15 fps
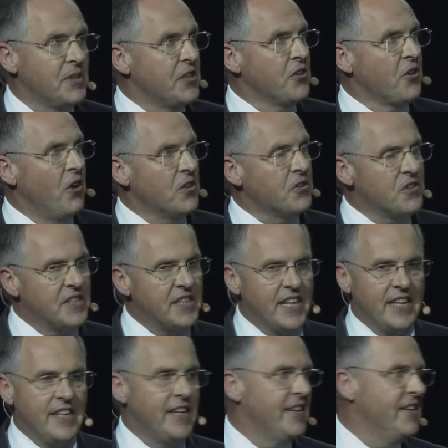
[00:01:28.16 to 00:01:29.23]
4
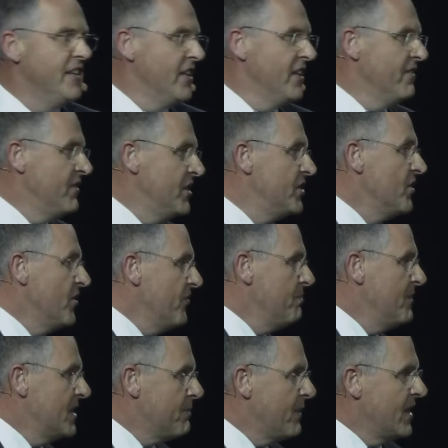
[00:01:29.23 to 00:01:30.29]
or up
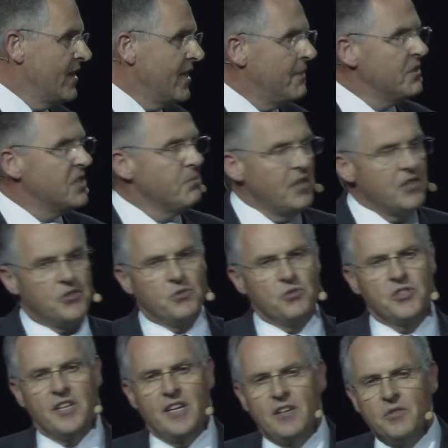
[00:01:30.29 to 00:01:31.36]
to 6 rolling
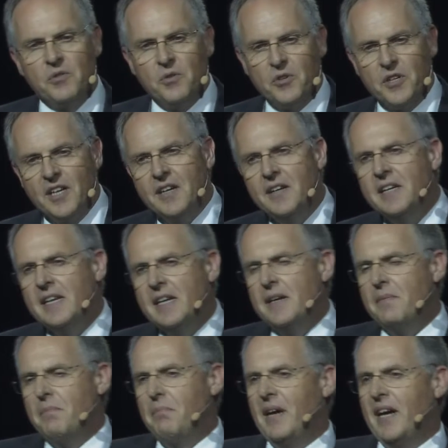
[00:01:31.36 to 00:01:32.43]
containers, which are very
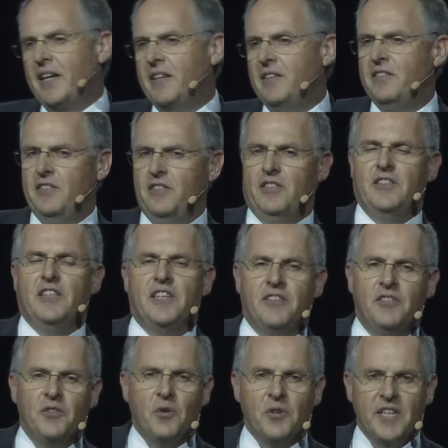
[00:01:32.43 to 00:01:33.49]
often used in
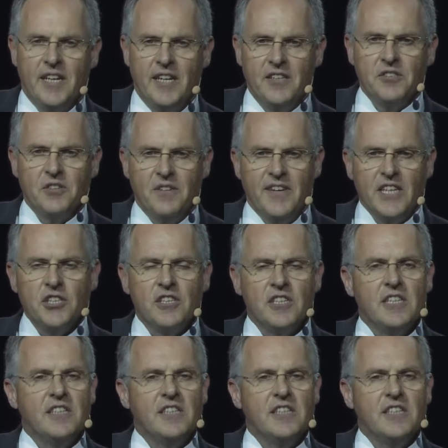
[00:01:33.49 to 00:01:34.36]
food deliveries